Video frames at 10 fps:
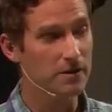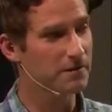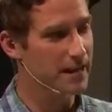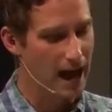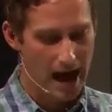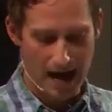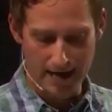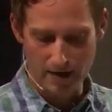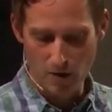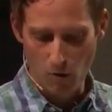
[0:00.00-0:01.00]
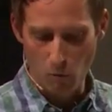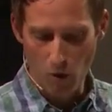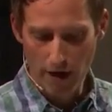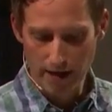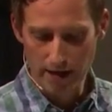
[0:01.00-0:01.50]
of God,
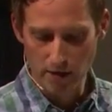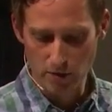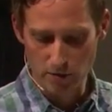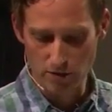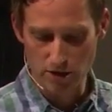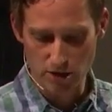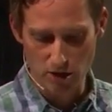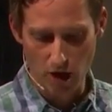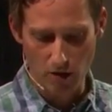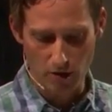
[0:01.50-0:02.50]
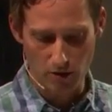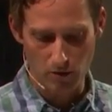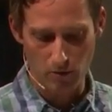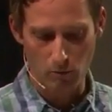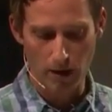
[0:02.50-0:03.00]
one endures
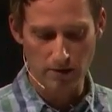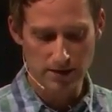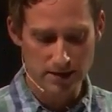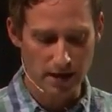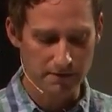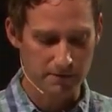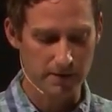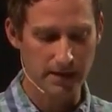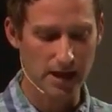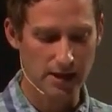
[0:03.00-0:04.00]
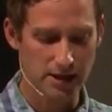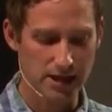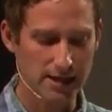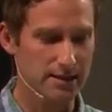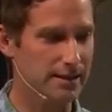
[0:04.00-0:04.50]
sorrow while suffering
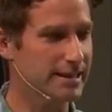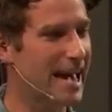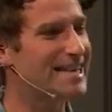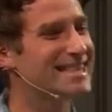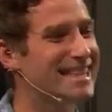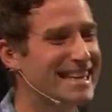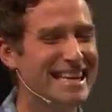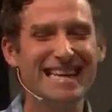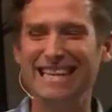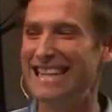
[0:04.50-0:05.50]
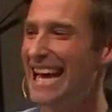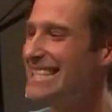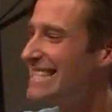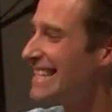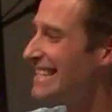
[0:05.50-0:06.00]
unjustly. That's the key,
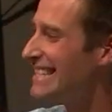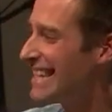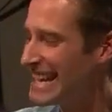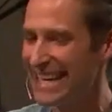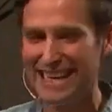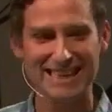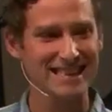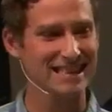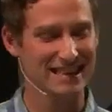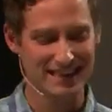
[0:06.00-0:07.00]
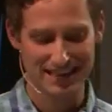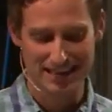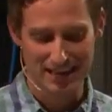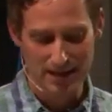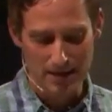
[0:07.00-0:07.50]
that's the ticket.
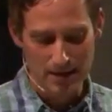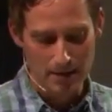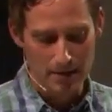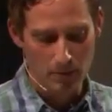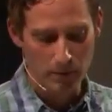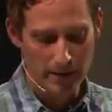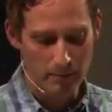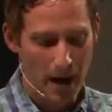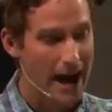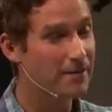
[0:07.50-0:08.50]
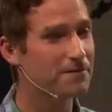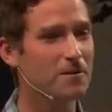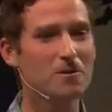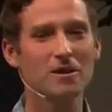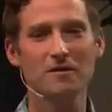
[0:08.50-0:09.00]
When
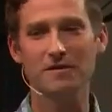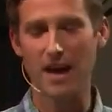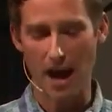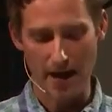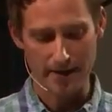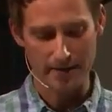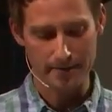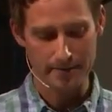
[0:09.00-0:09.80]
mindful of God.